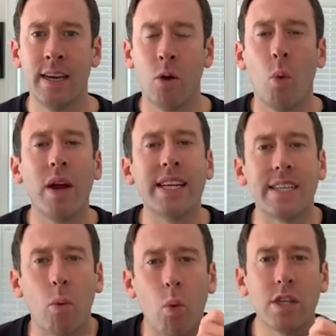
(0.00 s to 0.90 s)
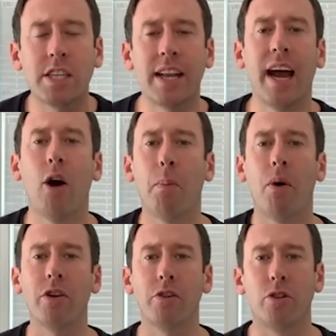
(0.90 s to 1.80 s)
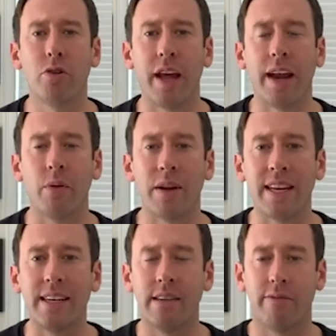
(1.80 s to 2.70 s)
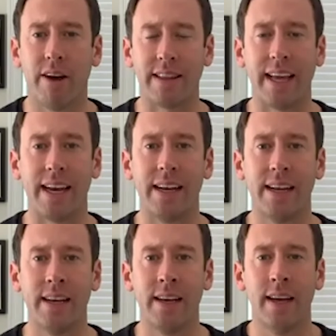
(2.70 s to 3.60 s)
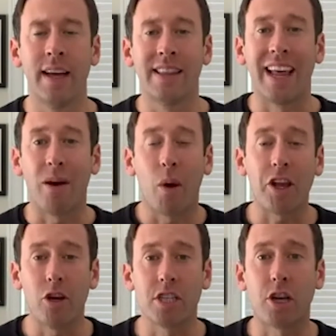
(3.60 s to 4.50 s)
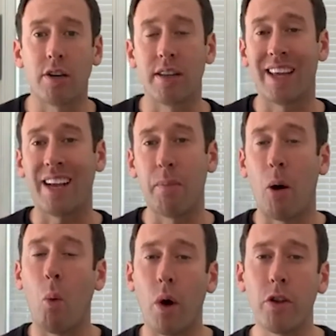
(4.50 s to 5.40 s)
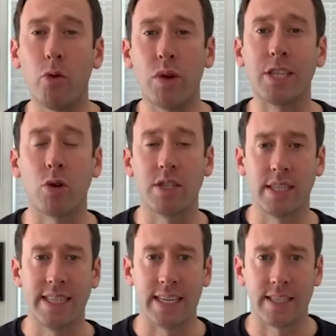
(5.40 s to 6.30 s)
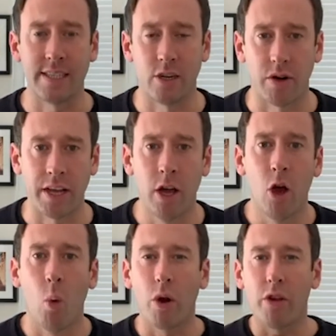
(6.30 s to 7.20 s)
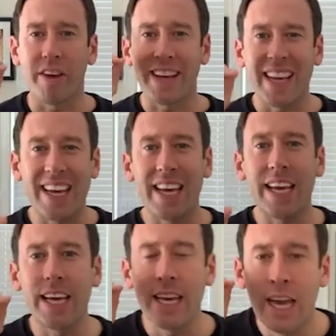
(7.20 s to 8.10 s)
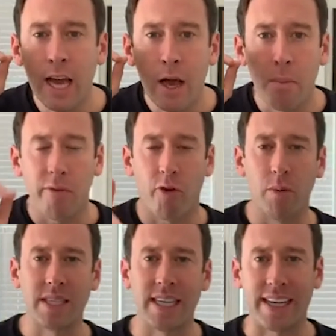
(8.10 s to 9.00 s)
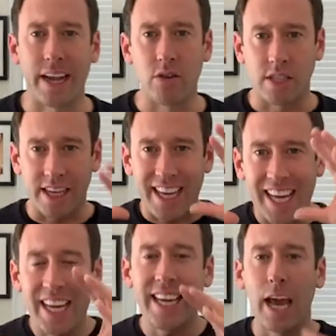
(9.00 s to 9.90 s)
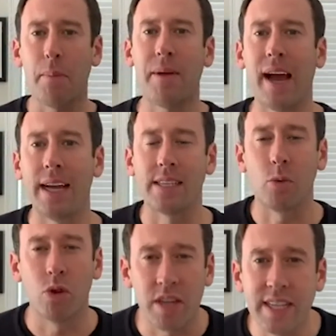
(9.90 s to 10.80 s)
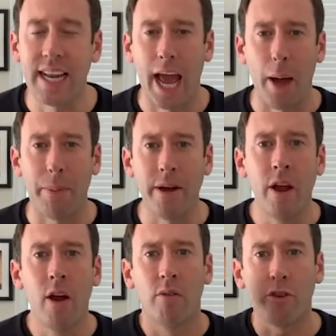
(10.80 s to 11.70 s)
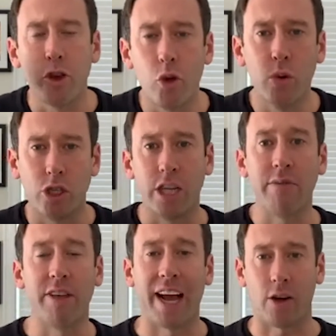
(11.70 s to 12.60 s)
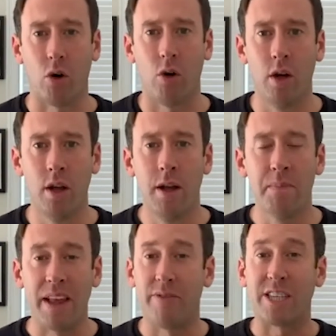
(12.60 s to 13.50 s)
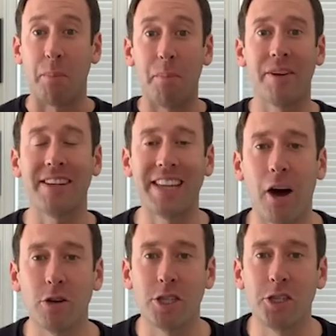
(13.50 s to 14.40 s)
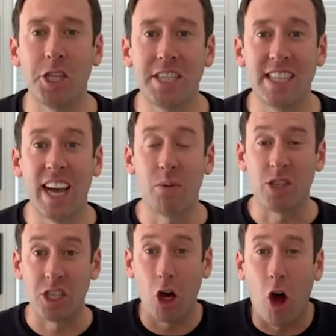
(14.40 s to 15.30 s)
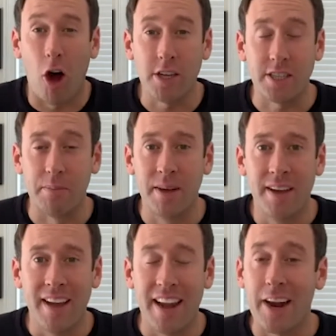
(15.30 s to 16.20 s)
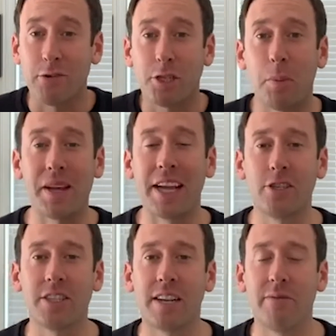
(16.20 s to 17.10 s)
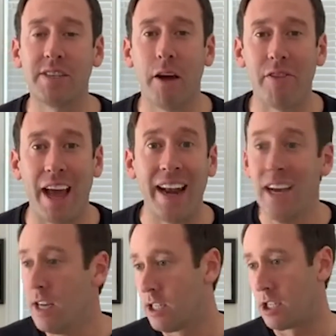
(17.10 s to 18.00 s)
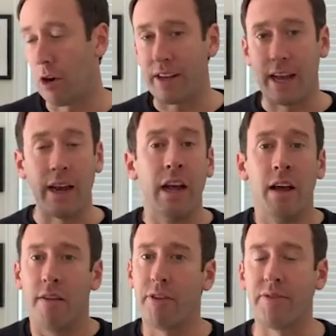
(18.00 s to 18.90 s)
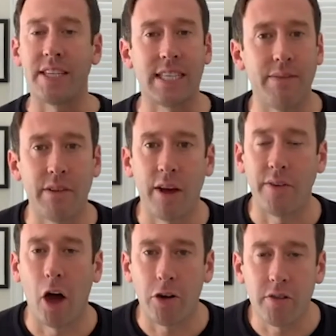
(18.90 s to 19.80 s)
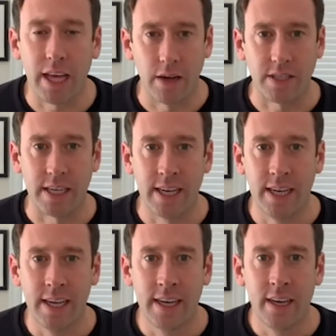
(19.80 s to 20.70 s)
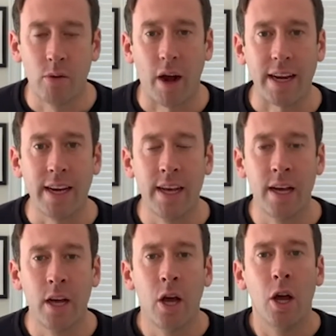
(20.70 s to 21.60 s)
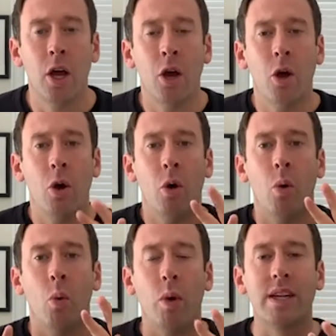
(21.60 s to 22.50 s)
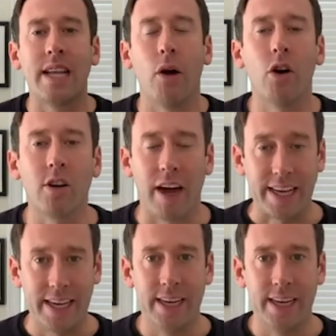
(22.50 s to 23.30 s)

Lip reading: What is it? What's going to help pull you through that? You need to define that. Then I want you to start to think about what are the resources necessary? What are the key performance indicators, the key KPIs that will need to happen for you to achieve that goal? And if it's $1 million in GCI, which is awesome, and I know so many agents that have done that, starting at 50, 75, 100,000, right? What does that look like?